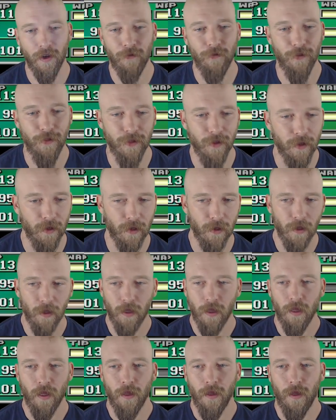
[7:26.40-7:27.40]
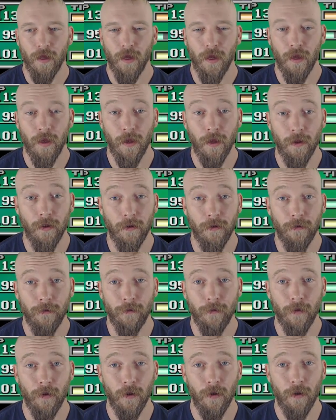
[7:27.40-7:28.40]
and everything, and
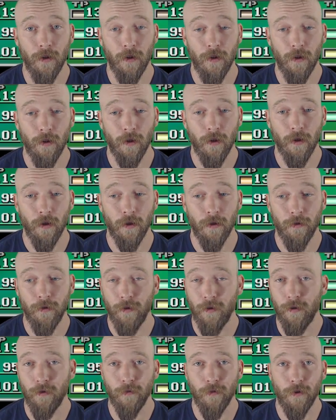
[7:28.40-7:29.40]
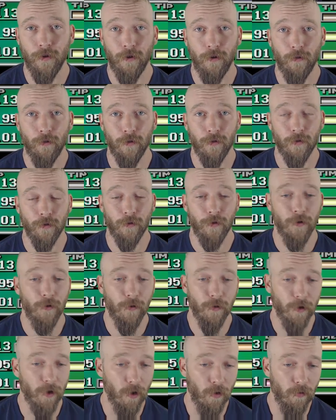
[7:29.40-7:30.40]
you didn't really know where
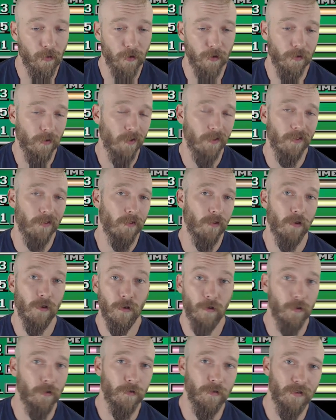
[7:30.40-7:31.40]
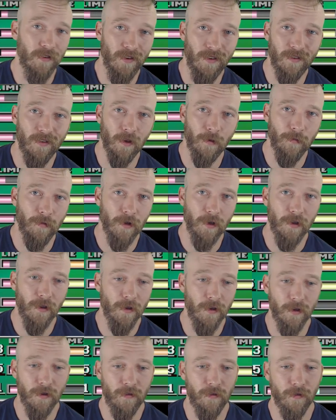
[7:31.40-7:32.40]
you were going, other than you'd see something in
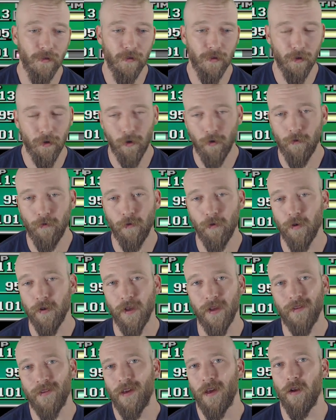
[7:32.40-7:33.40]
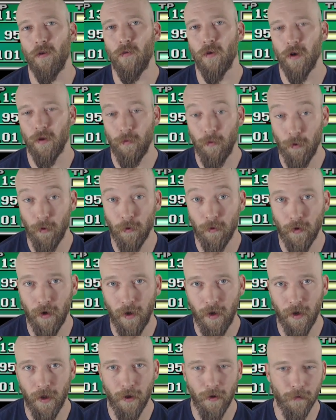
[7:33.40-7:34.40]
the distance and go for it. And that's kind of what I'm doing
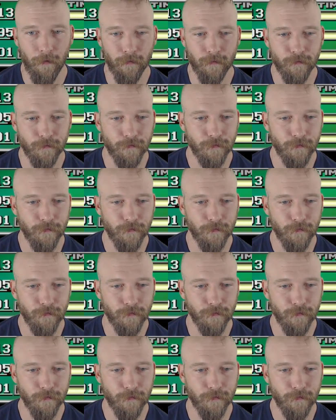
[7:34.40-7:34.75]
right now.